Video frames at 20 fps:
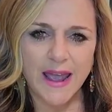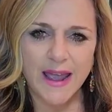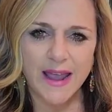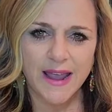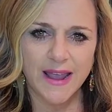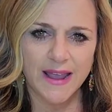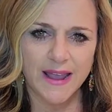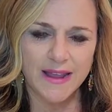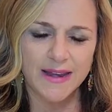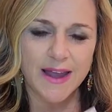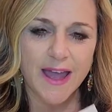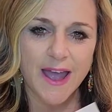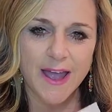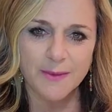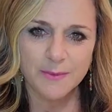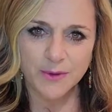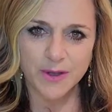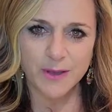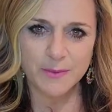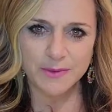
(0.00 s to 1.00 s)
And
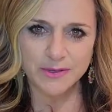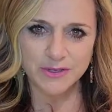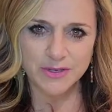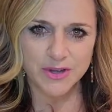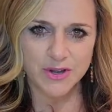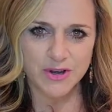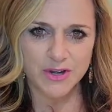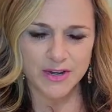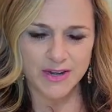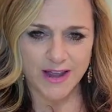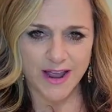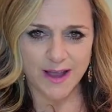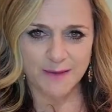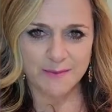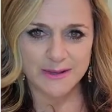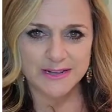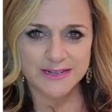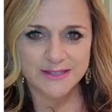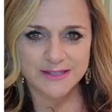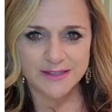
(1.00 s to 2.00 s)
I'm coming to you today.
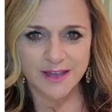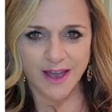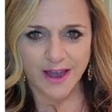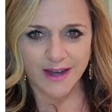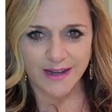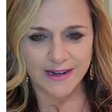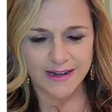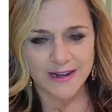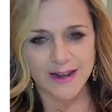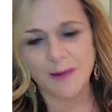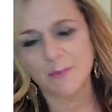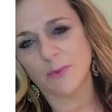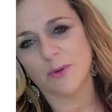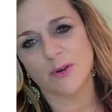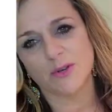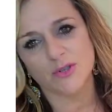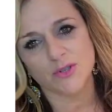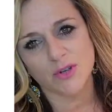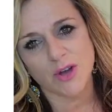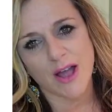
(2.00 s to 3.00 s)
I'm excited. I'm
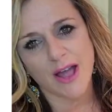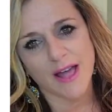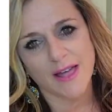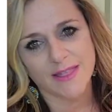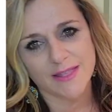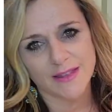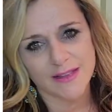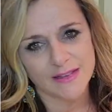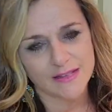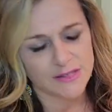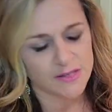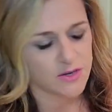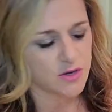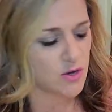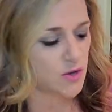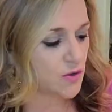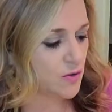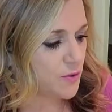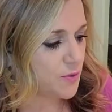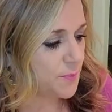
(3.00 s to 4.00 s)
going to try this
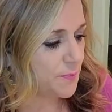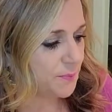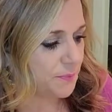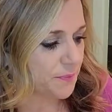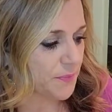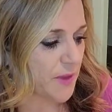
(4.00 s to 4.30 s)
new.